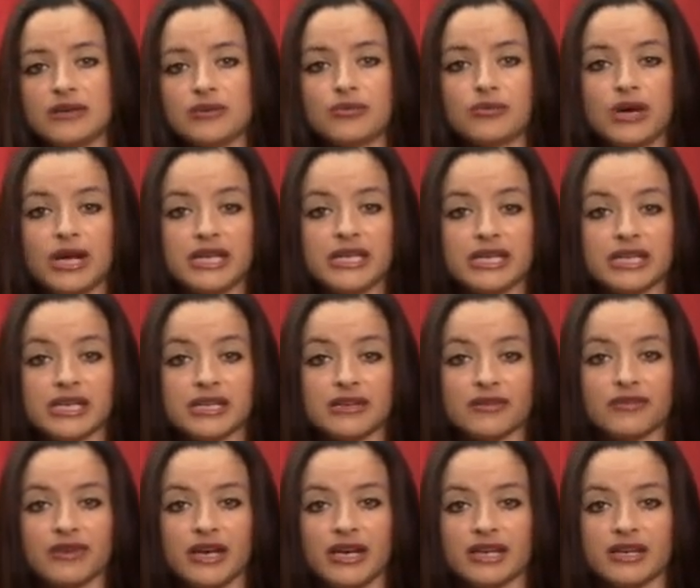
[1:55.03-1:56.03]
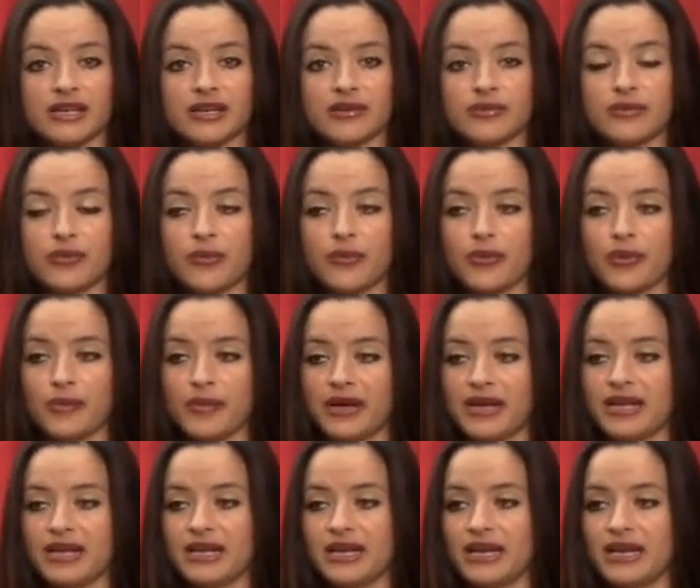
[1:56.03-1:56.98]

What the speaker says: Red Tent event for women,